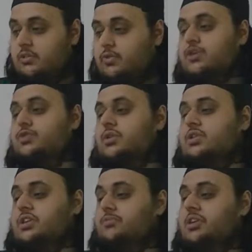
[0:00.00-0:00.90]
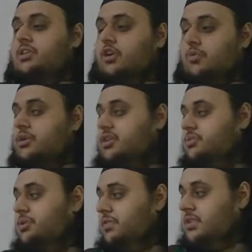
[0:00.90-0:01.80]
when you do the takbir, the opening
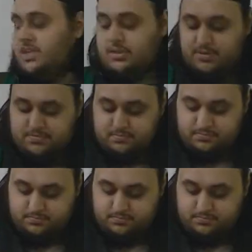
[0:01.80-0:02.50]
takbir of tahrima.